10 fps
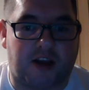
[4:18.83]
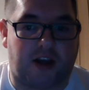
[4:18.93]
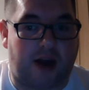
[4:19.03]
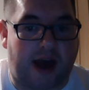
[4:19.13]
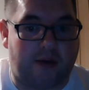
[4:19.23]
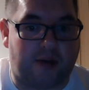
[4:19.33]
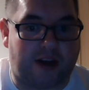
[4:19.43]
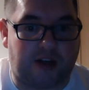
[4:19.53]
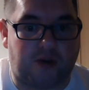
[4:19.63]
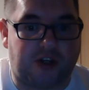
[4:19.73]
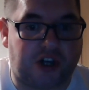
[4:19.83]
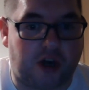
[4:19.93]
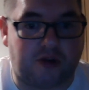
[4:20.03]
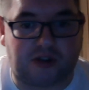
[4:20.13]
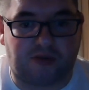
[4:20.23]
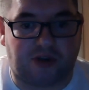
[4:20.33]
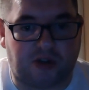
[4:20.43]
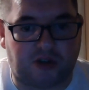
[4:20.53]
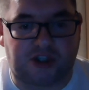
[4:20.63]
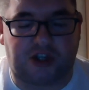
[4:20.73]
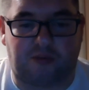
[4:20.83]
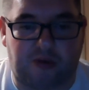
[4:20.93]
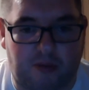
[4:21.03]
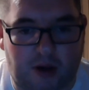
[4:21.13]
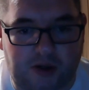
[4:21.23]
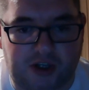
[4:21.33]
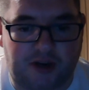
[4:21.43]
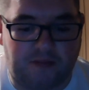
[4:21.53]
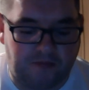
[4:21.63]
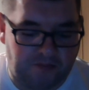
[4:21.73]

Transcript: how they do the shows, the production, the promotion.